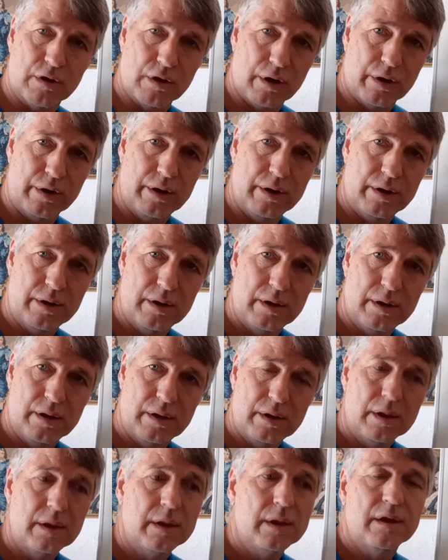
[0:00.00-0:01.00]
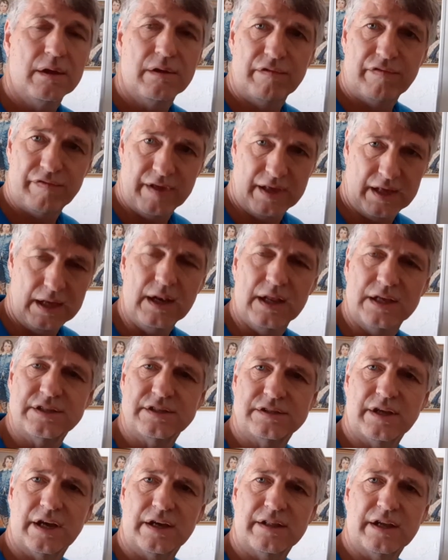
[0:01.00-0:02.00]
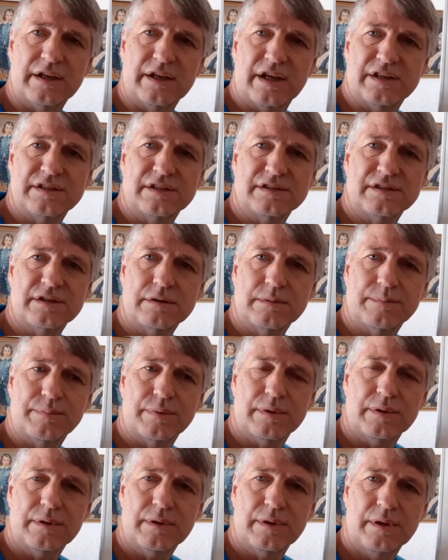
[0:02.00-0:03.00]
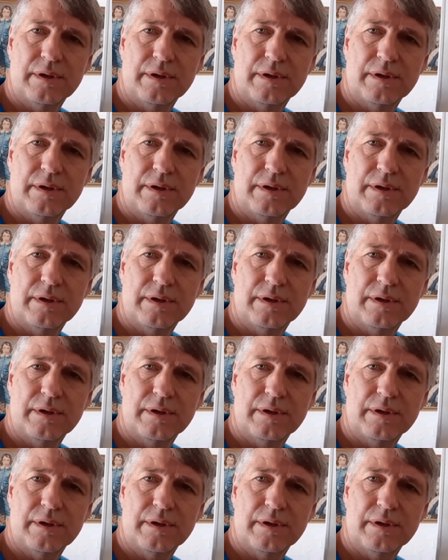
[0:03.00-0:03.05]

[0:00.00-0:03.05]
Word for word: God. Fair, let's take that as an example.